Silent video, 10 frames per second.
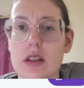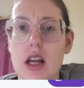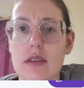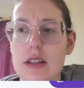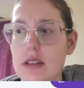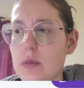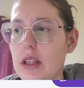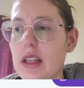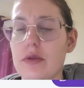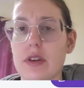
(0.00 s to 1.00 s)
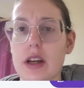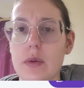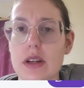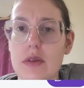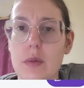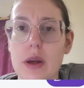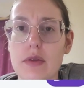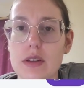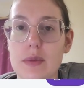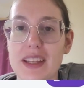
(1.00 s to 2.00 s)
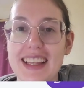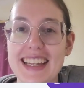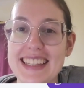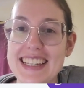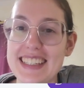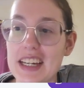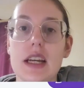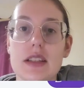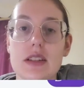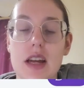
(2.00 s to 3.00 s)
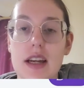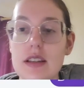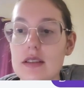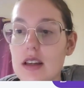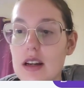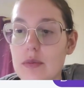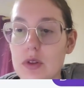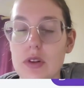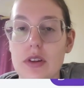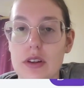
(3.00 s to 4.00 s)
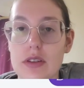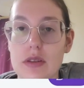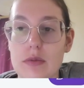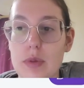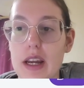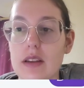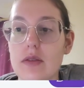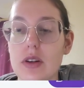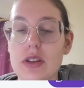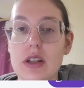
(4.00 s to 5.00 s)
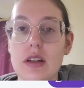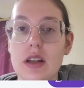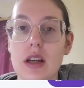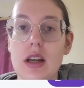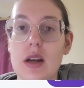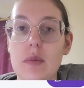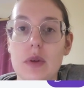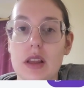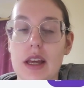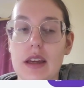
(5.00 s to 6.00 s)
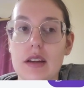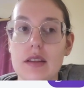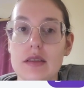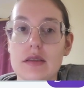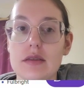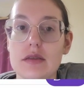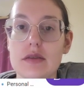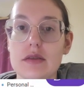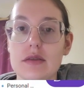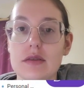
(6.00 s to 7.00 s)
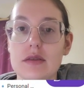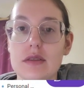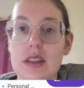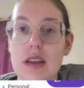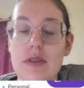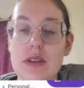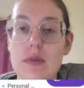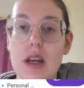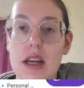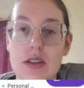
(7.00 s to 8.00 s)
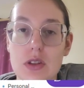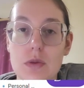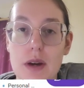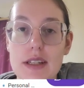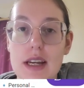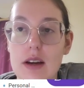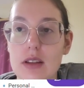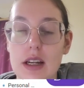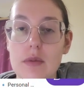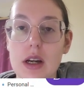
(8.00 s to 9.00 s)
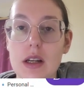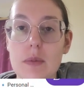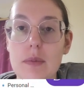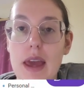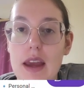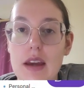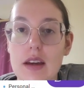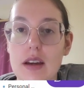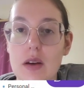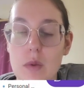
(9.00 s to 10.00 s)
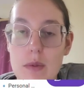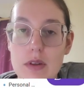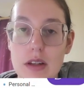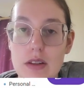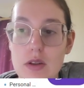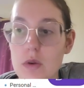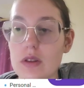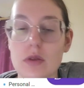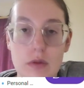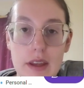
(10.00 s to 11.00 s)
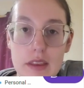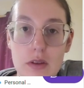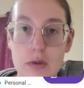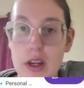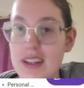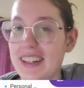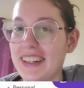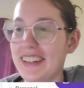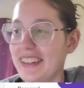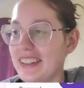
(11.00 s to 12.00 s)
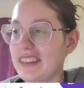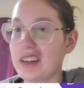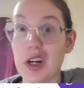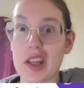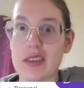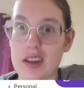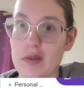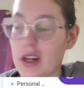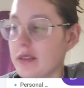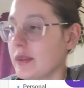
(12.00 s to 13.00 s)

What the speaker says: Clockify is completely free. I would never pay for something like this. It's nice, and I'm sure there is a paid version, but like, if it's something I could just write down, like I'm not gonna pay a website to do it. So like they're free. They're good, they're free.